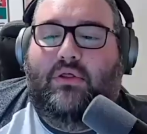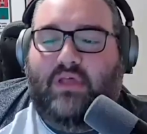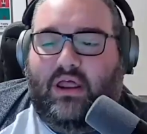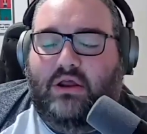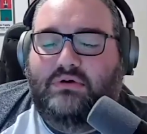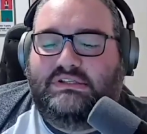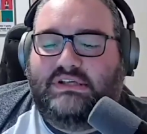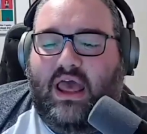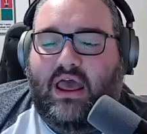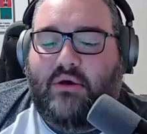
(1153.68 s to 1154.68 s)
on that note,
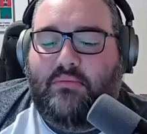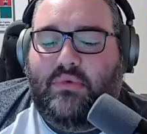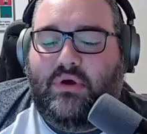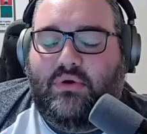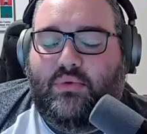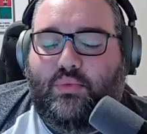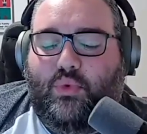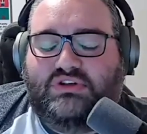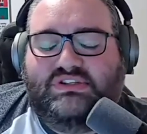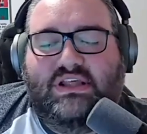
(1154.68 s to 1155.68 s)

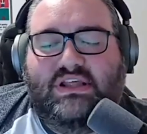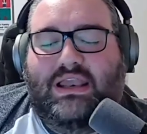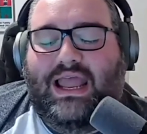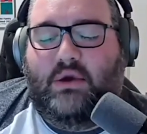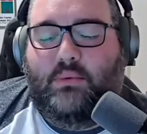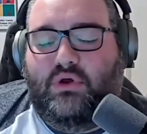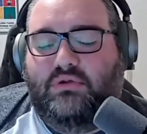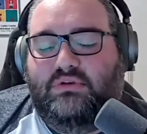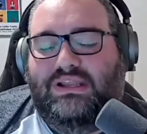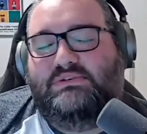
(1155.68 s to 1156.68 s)
what's the
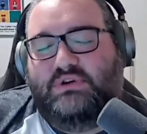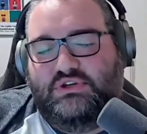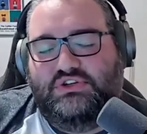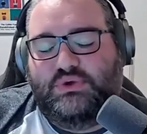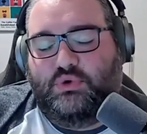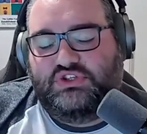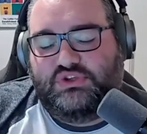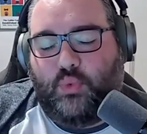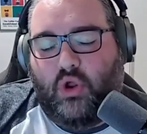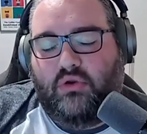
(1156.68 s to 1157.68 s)
last question? So what's
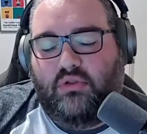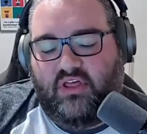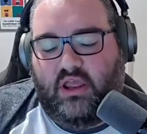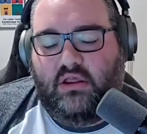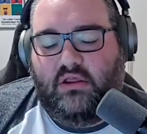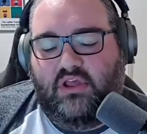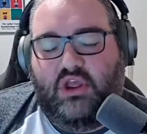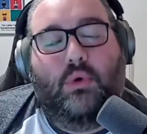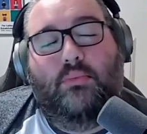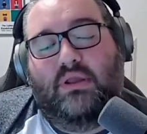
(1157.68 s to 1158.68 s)
the one thing that
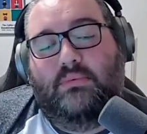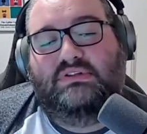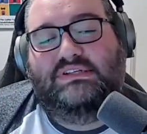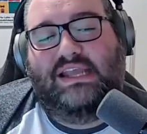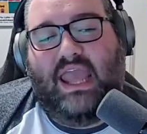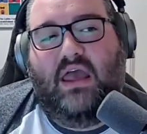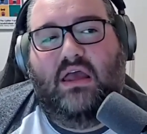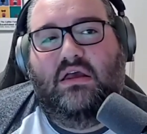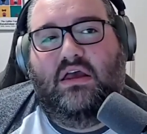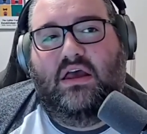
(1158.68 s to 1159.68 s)
you want people to
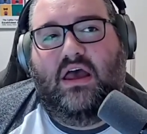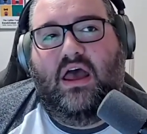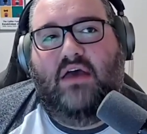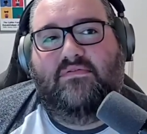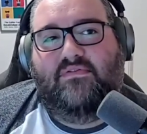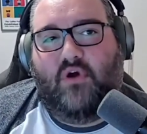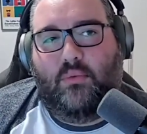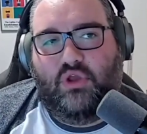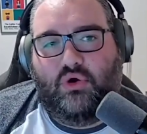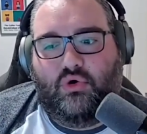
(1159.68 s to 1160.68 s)
get
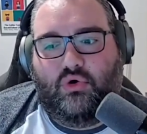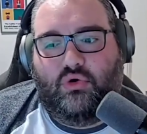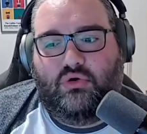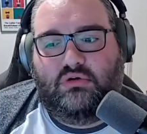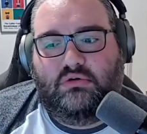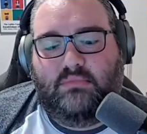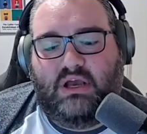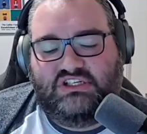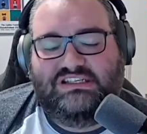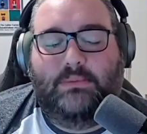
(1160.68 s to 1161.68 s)
from your
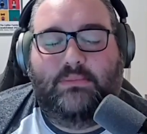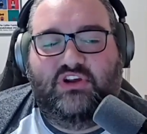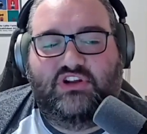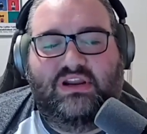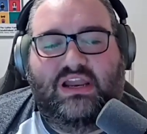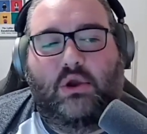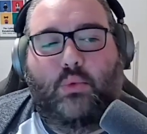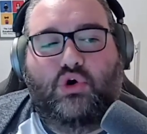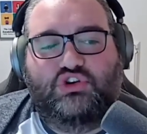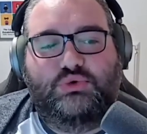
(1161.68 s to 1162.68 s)
match at Slammiversary? Like,
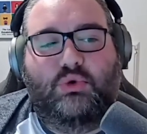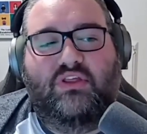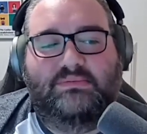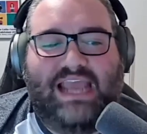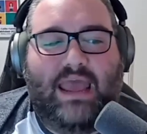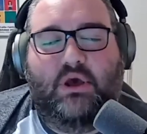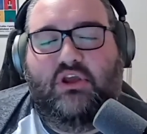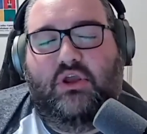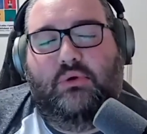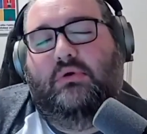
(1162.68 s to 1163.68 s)
what do you want them to get
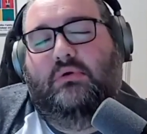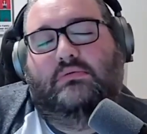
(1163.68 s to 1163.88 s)
about you?